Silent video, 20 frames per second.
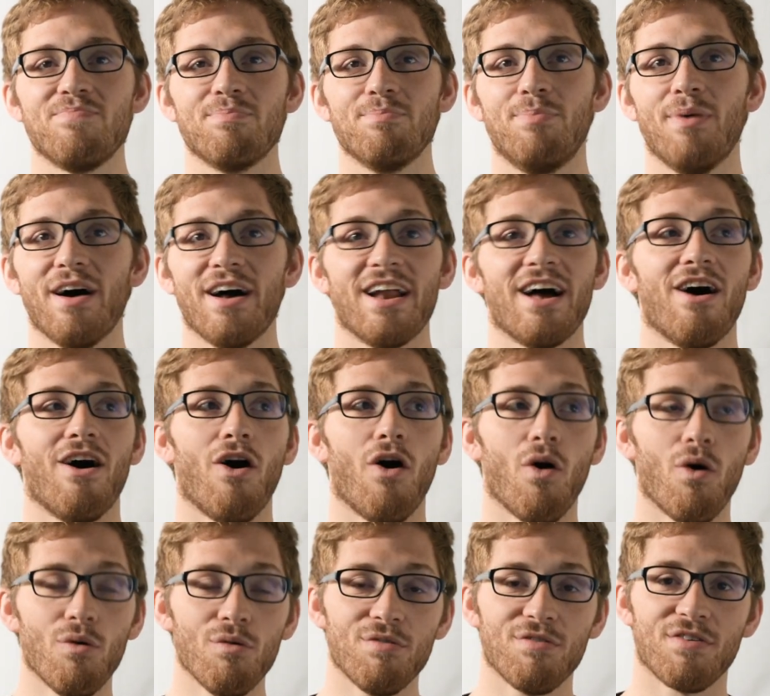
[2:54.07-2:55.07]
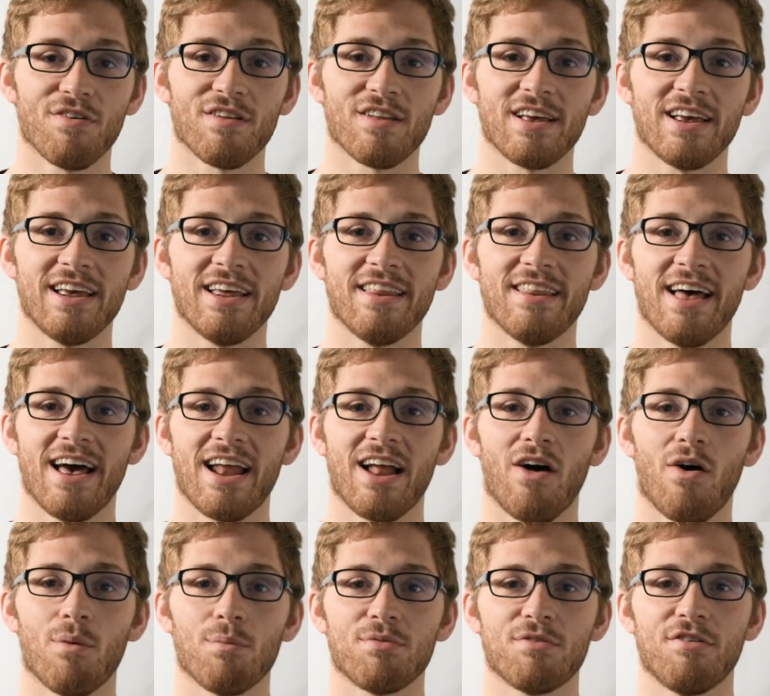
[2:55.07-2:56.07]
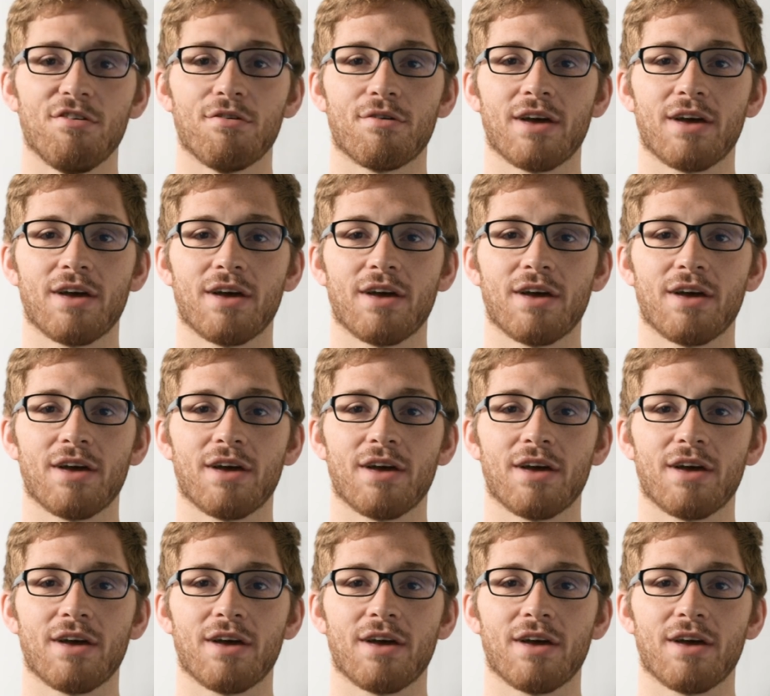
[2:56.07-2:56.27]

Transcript: But hopefully that helps